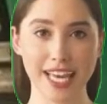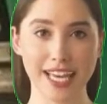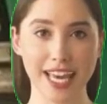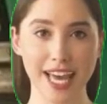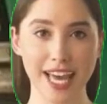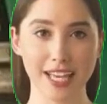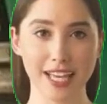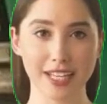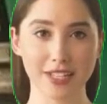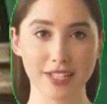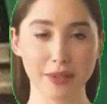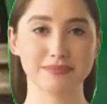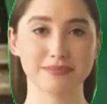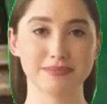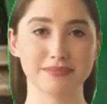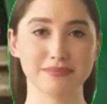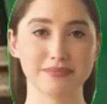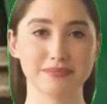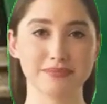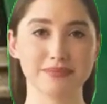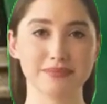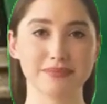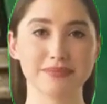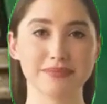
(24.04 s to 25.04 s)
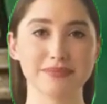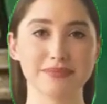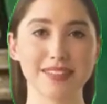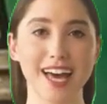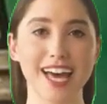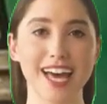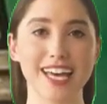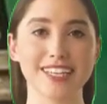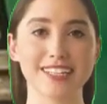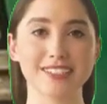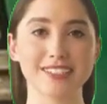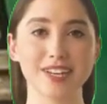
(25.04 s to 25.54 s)
Very comfortable guest
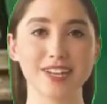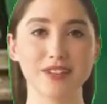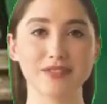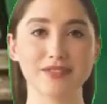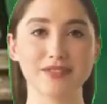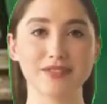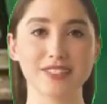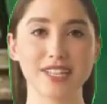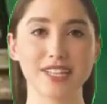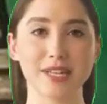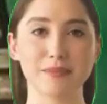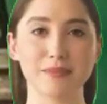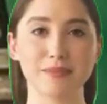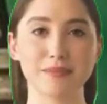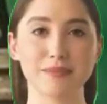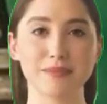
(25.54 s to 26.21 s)
house located in a